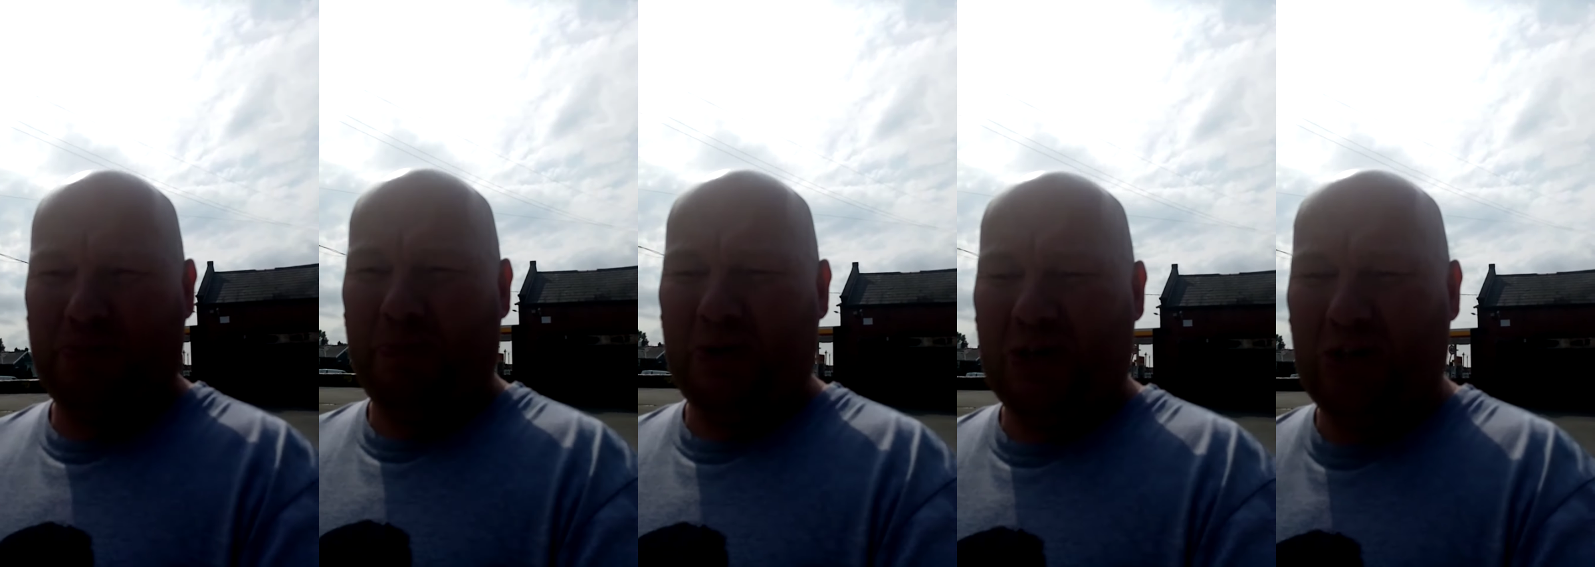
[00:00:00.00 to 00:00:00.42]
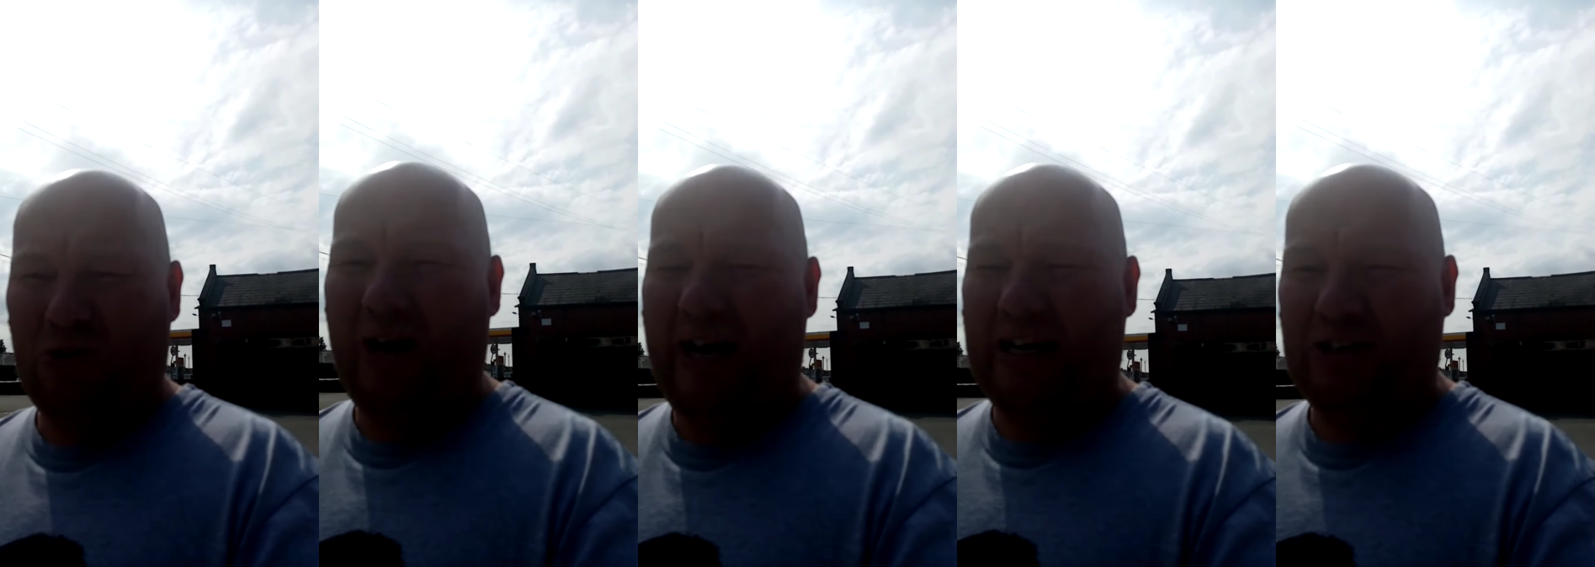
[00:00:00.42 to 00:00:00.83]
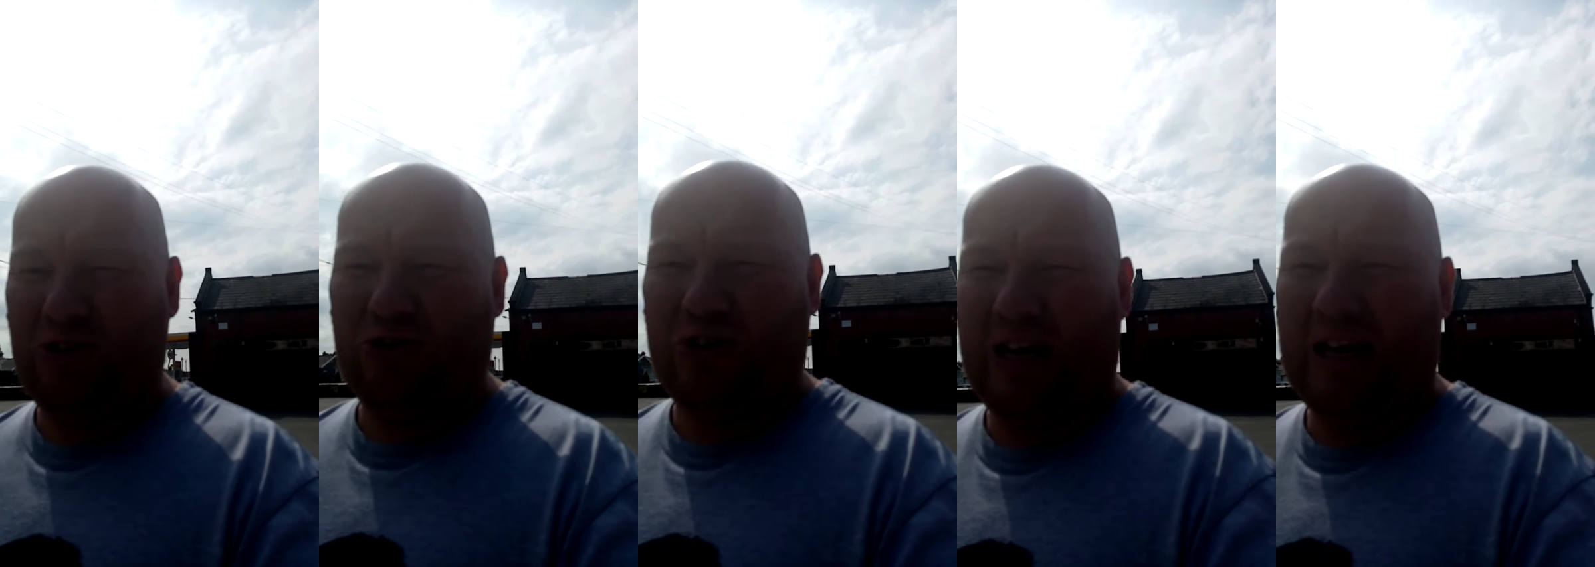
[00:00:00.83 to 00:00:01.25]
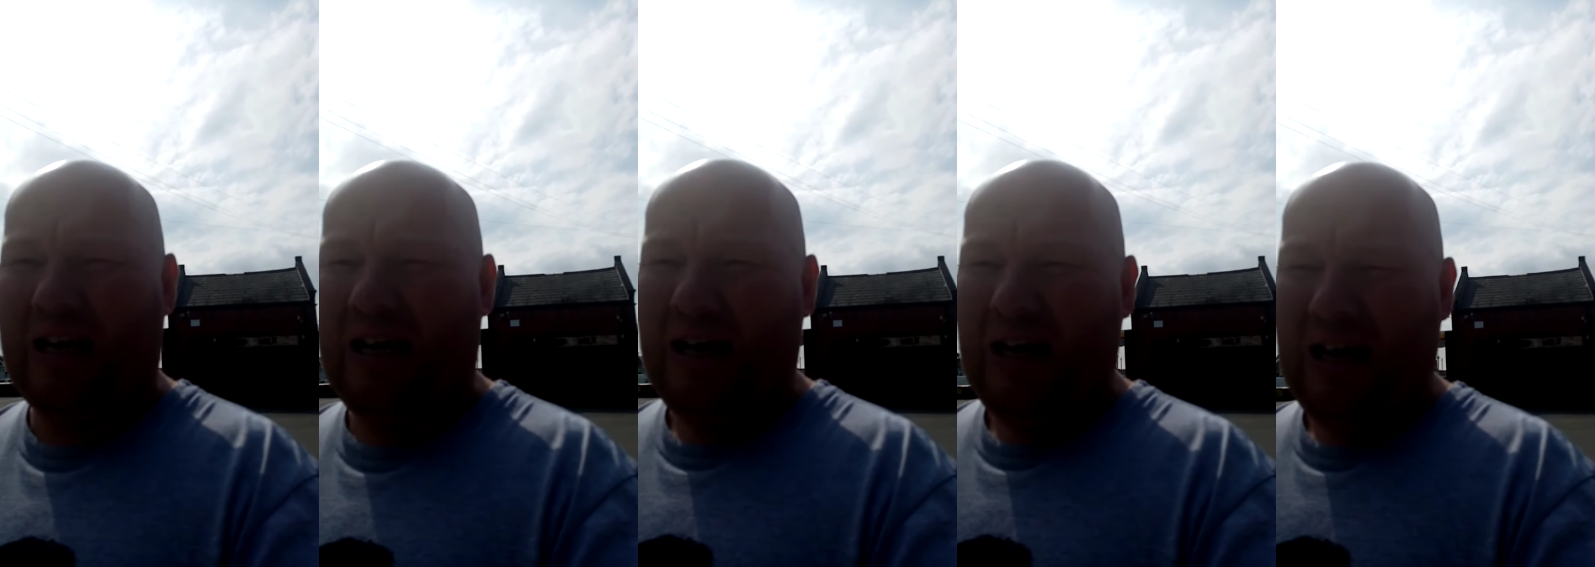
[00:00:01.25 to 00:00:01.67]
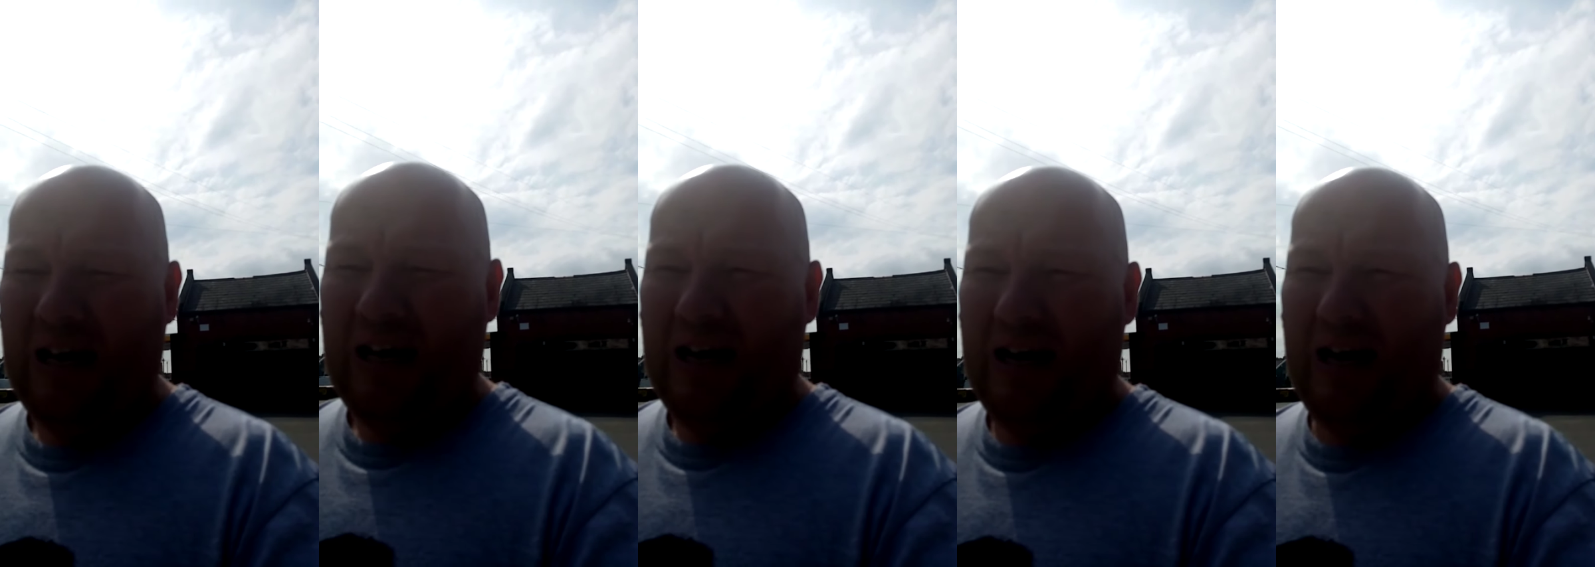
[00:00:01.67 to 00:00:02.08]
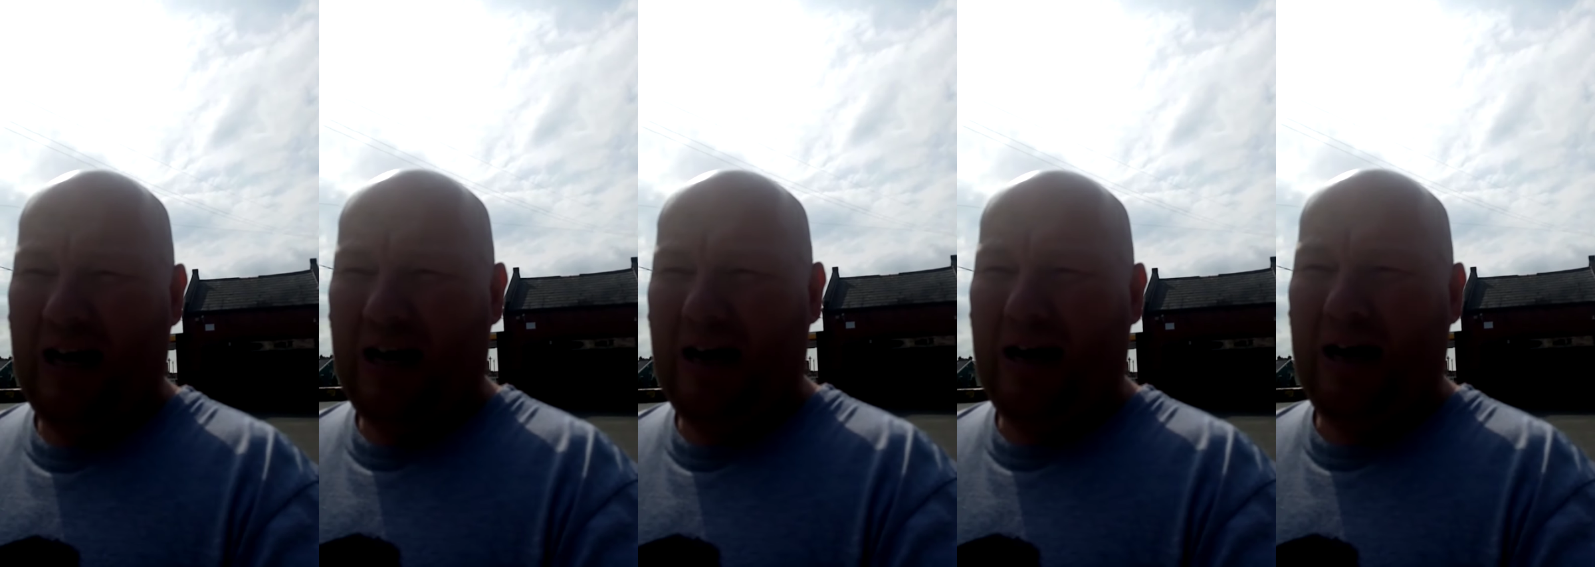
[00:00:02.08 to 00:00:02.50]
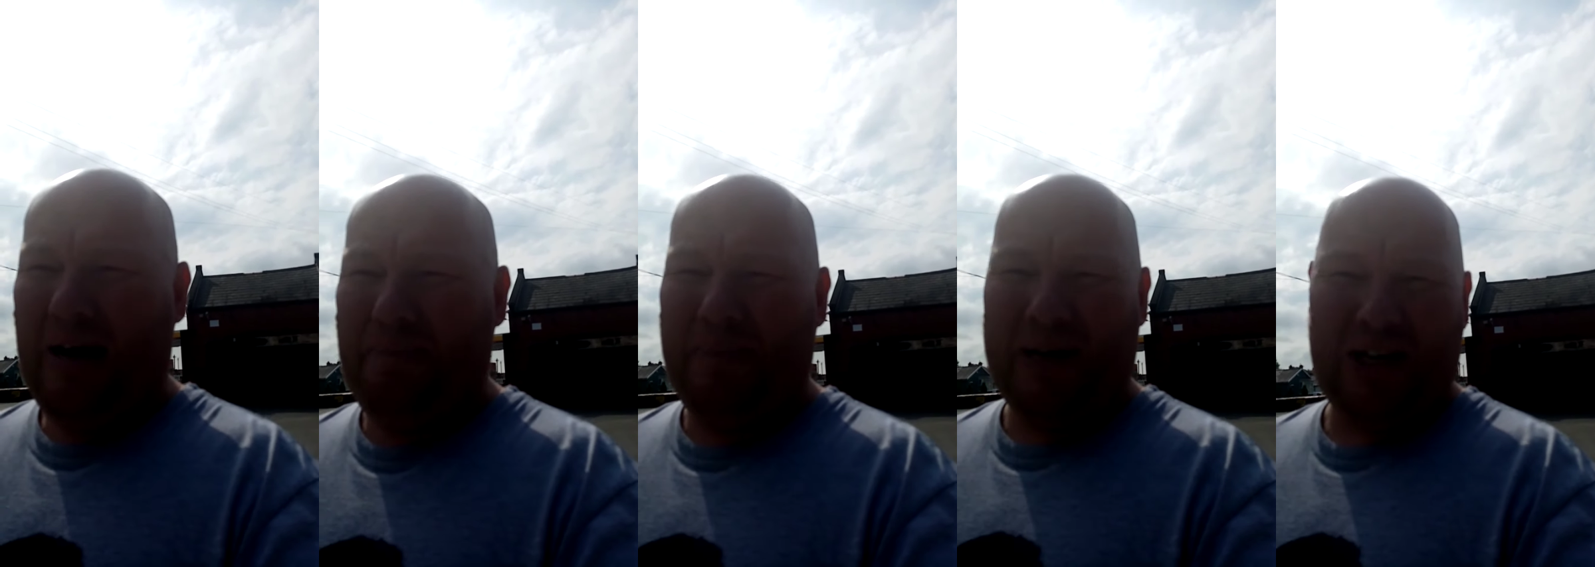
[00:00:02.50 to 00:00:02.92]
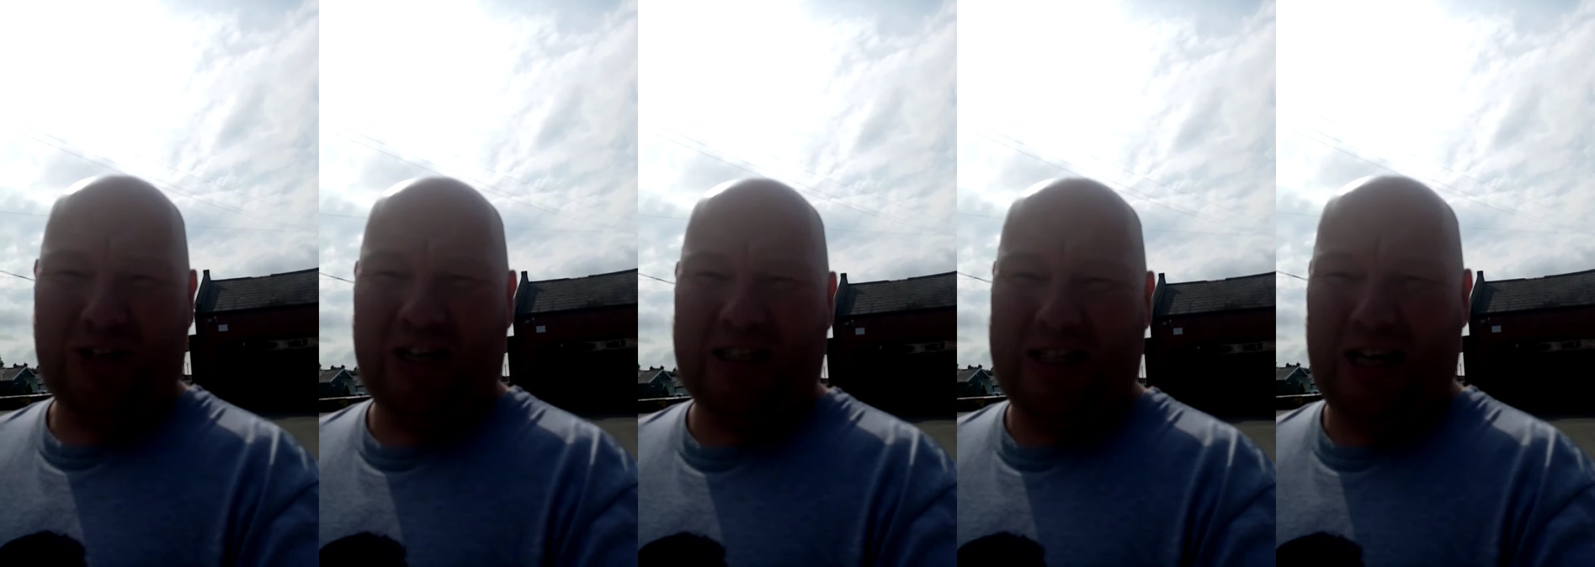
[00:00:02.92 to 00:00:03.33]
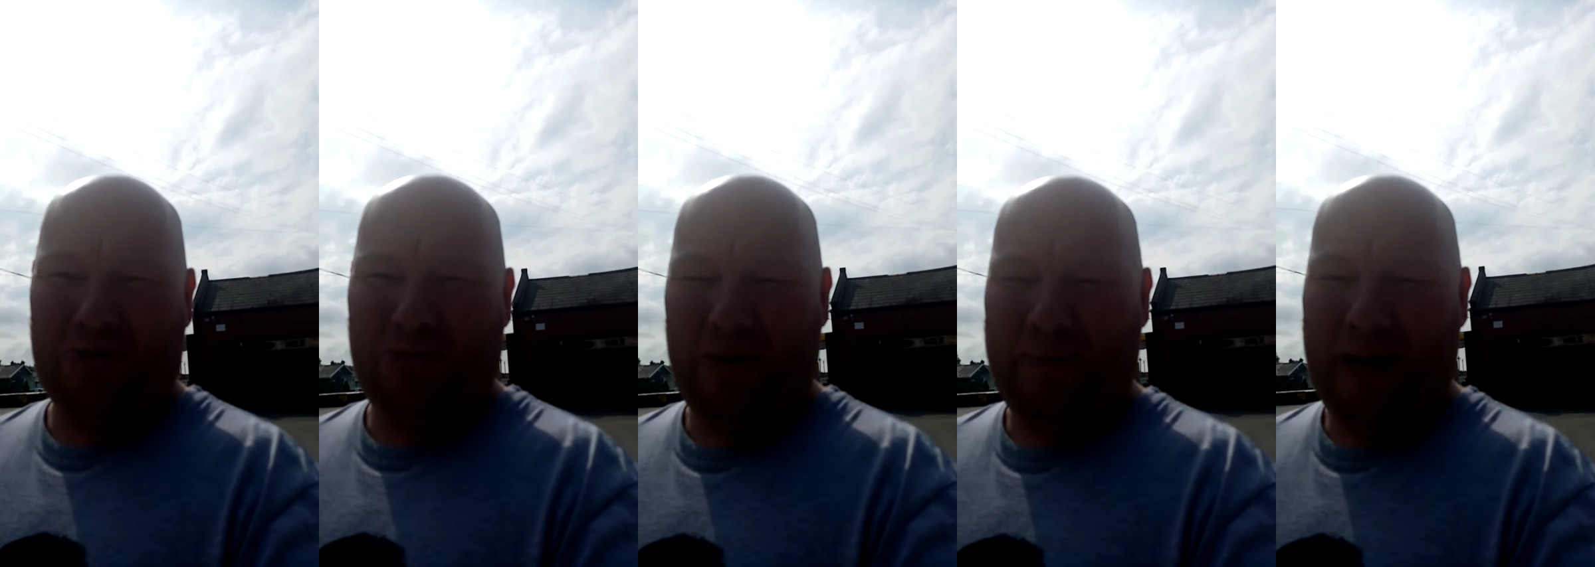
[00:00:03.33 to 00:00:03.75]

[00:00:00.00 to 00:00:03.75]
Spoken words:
[unreadable: no face in view]